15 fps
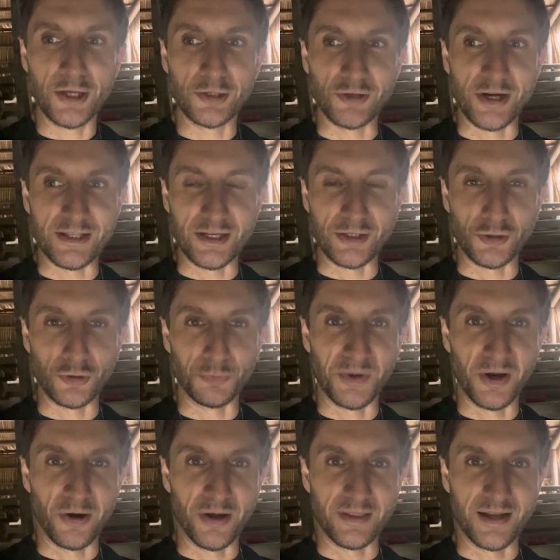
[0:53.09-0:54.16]
transitional
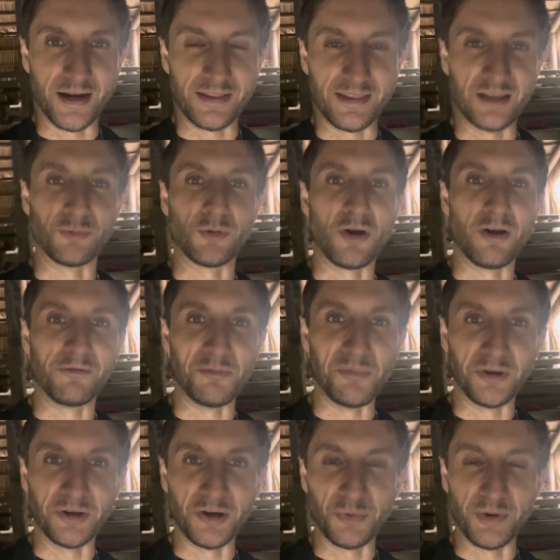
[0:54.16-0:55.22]
period that I think we're all
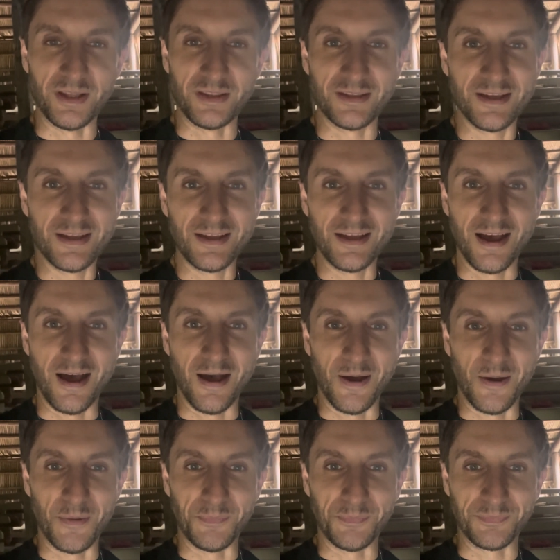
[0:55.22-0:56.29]
familiar with
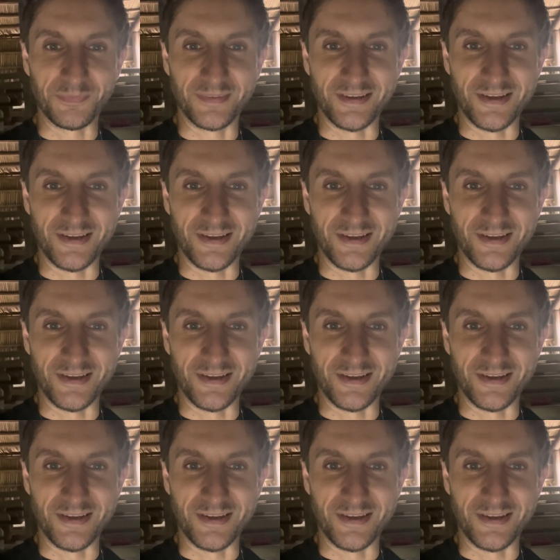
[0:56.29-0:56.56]
um,